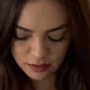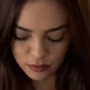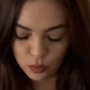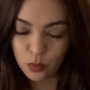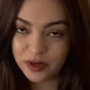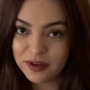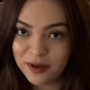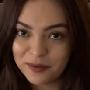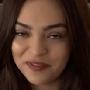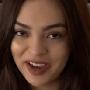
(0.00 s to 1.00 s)
1
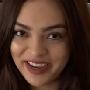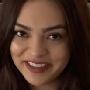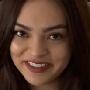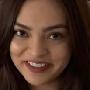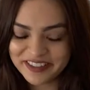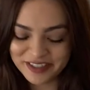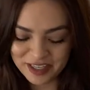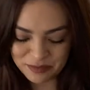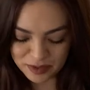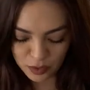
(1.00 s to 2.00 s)
cup of ice just to
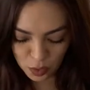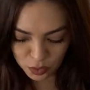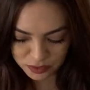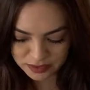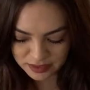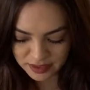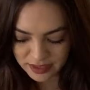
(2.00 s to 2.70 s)
keep it cold.